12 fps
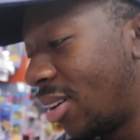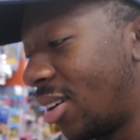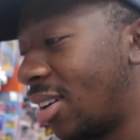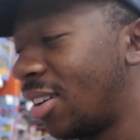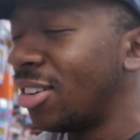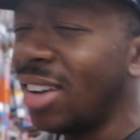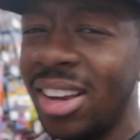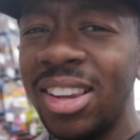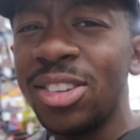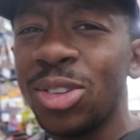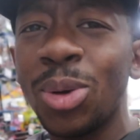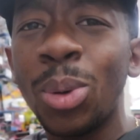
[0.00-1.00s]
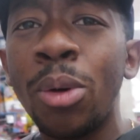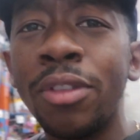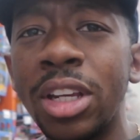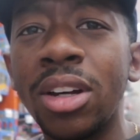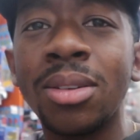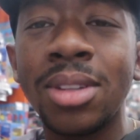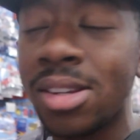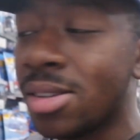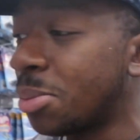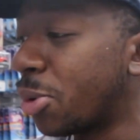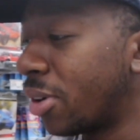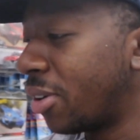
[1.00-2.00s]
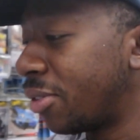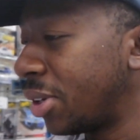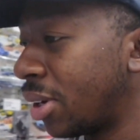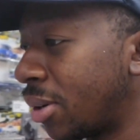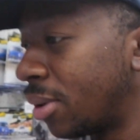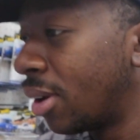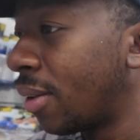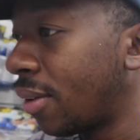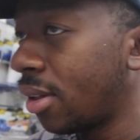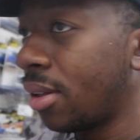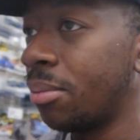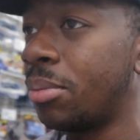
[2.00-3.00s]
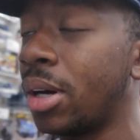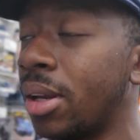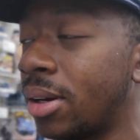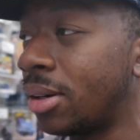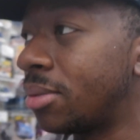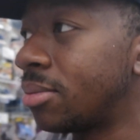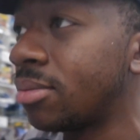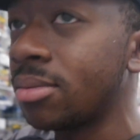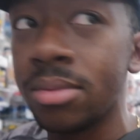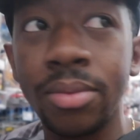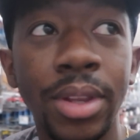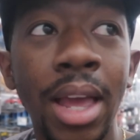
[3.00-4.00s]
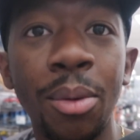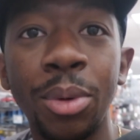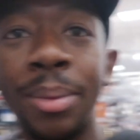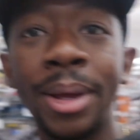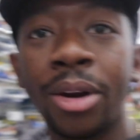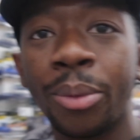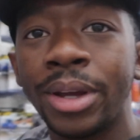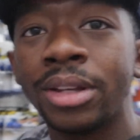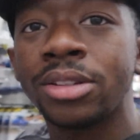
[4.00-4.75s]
Unless you go to Oviedo. There's some more in Oviedo. But yeah, we made our way